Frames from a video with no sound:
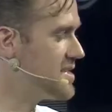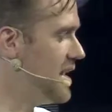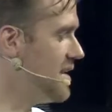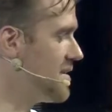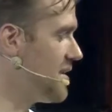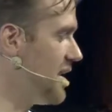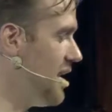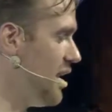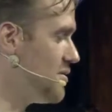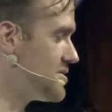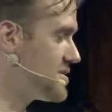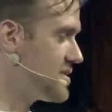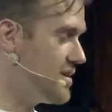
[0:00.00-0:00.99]
I started there, I
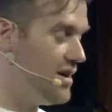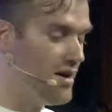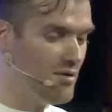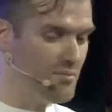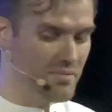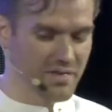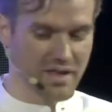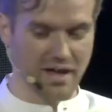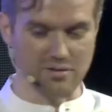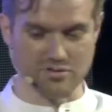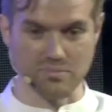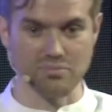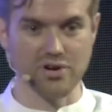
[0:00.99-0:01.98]

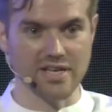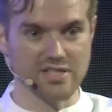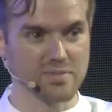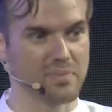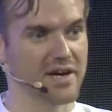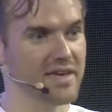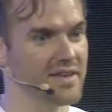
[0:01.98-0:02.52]
was impressed by